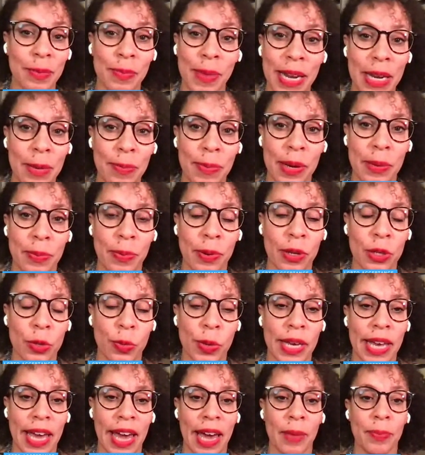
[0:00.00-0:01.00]
as many people
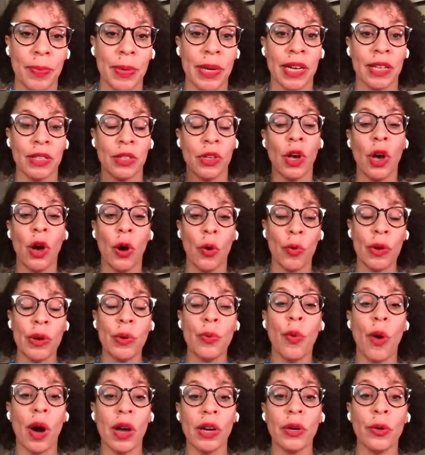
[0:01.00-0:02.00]
as we can, because
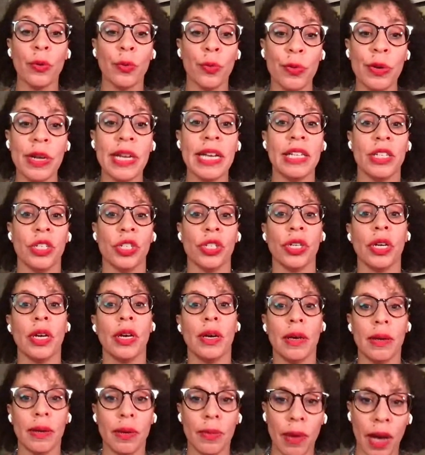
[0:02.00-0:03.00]
we want to reach